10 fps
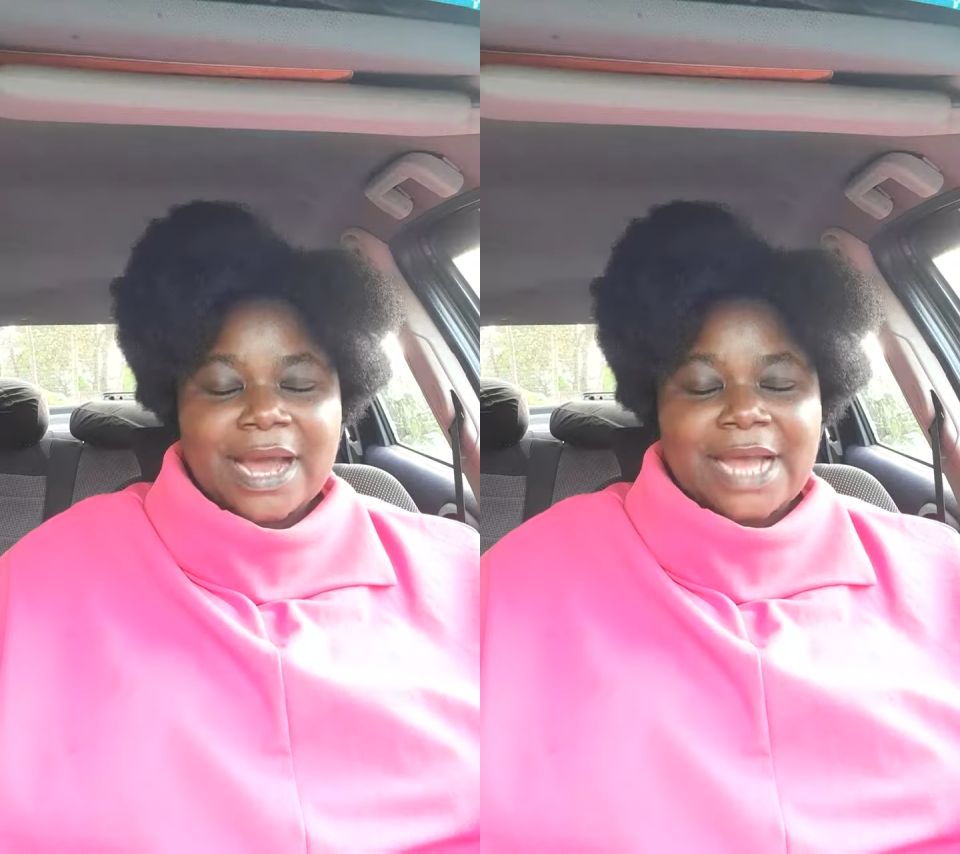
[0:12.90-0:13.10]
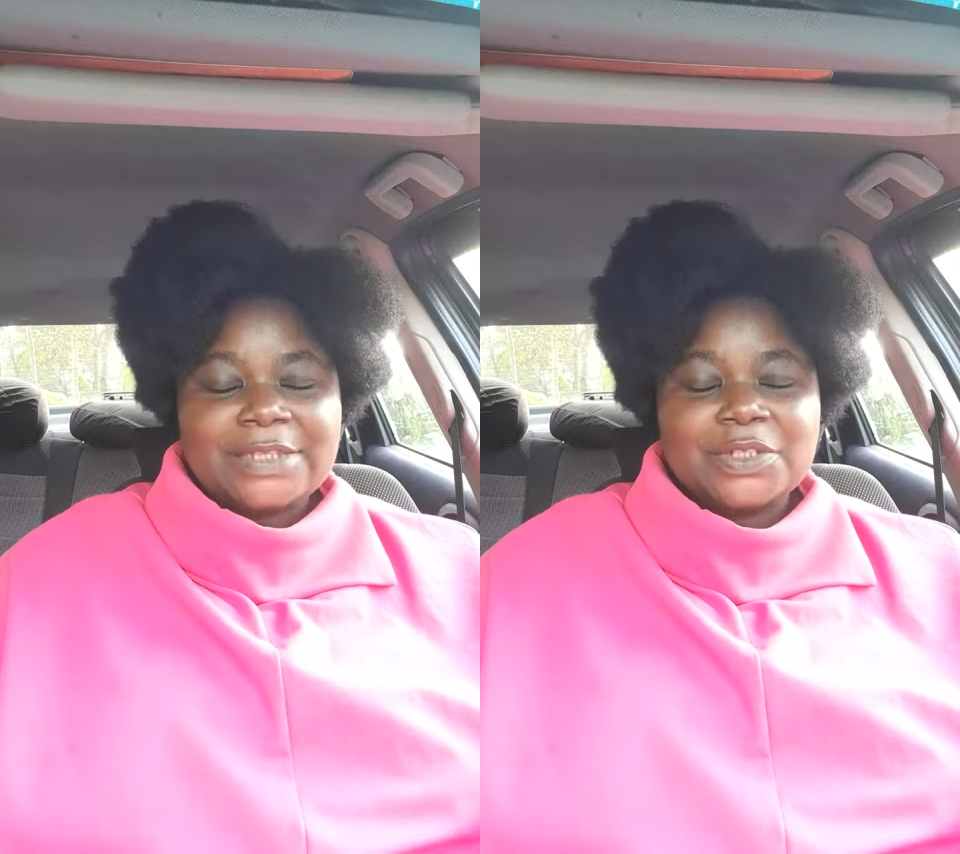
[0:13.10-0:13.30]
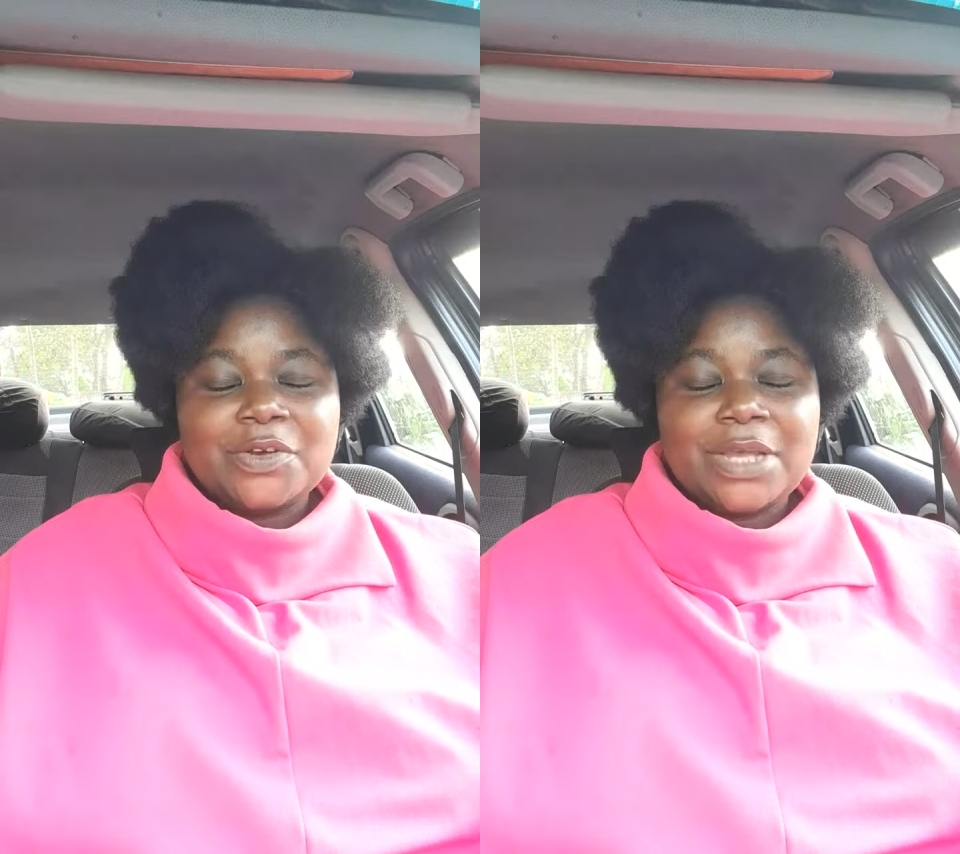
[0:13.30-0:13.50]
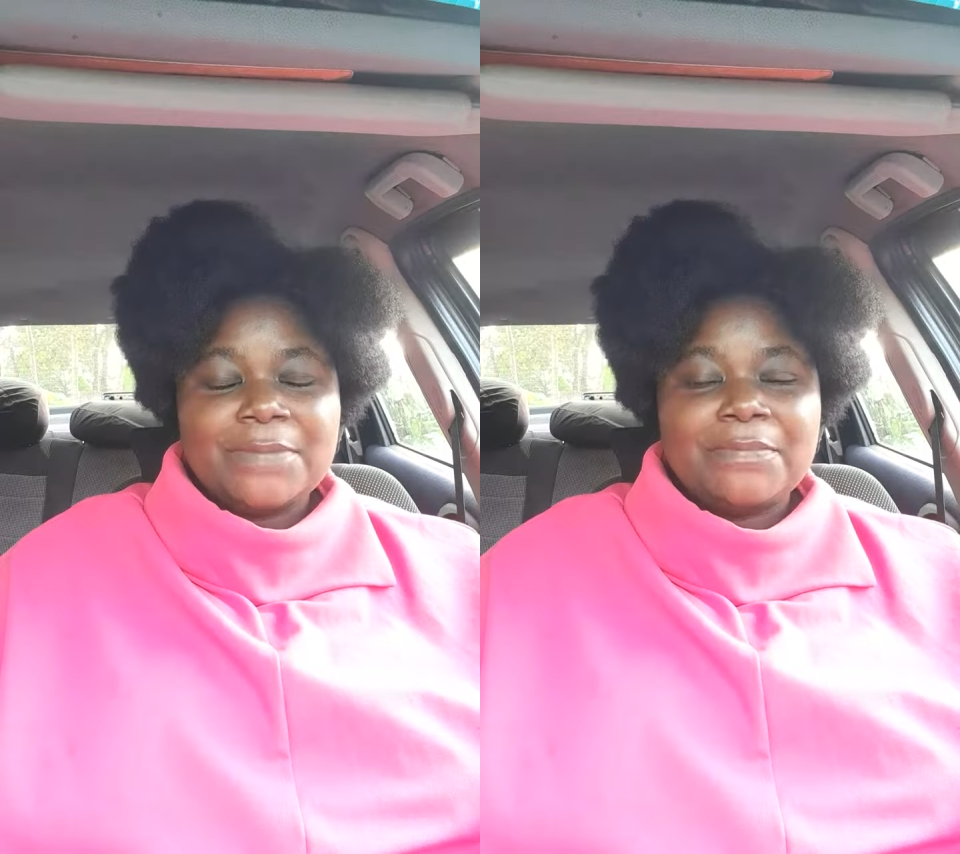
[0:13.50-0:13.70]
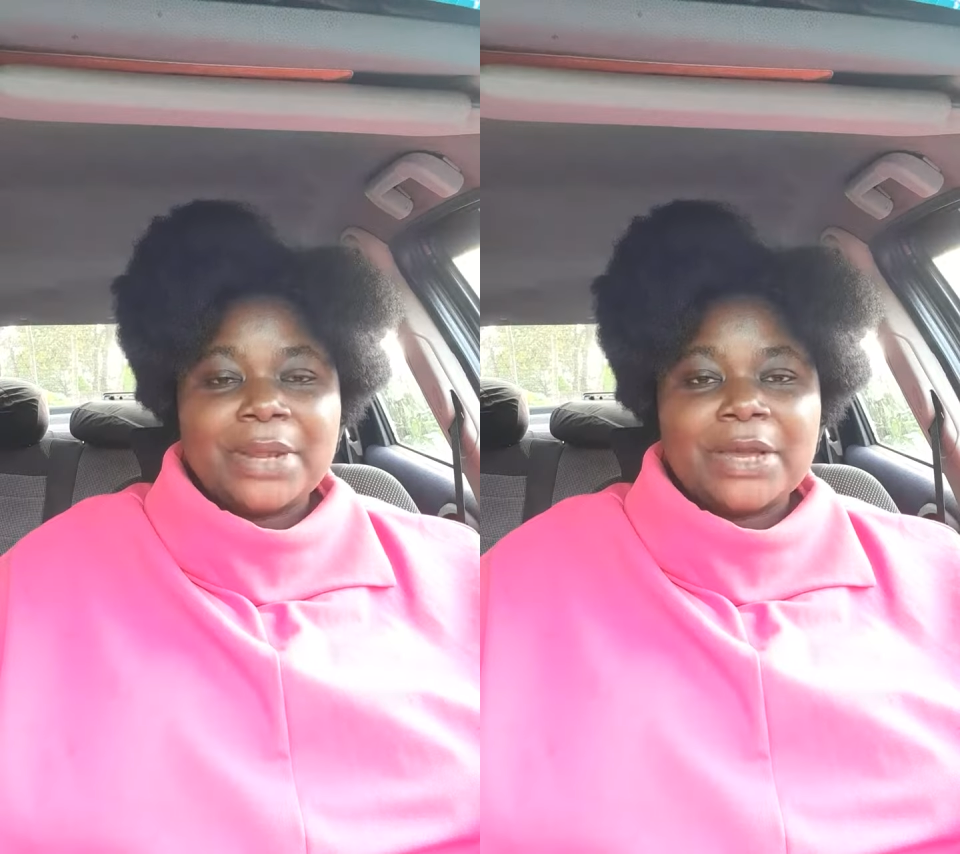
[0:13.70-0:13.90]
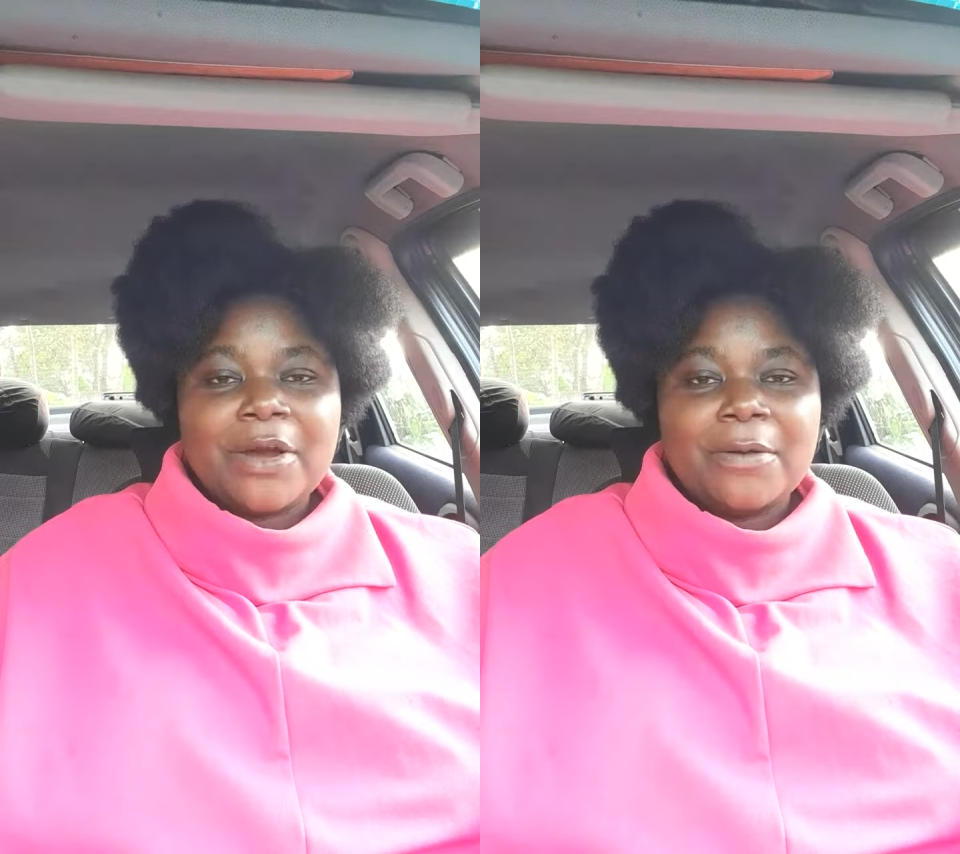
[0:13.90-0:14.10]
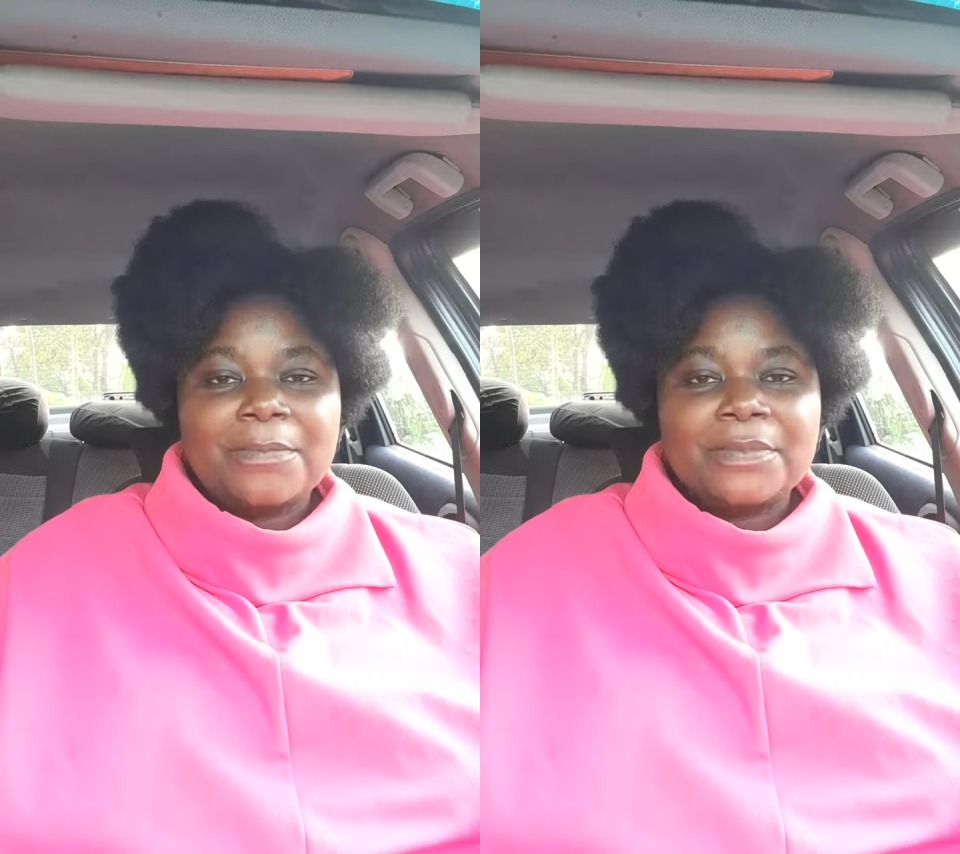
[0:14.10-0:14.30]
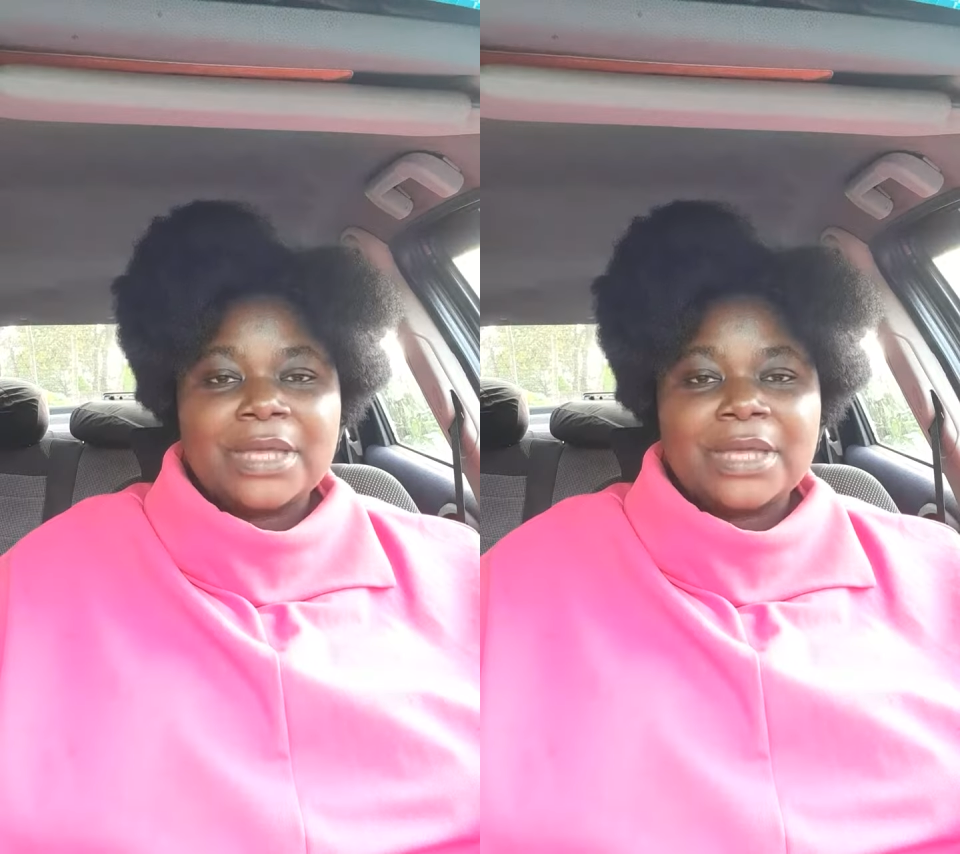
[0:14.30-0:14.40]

I saw a breakup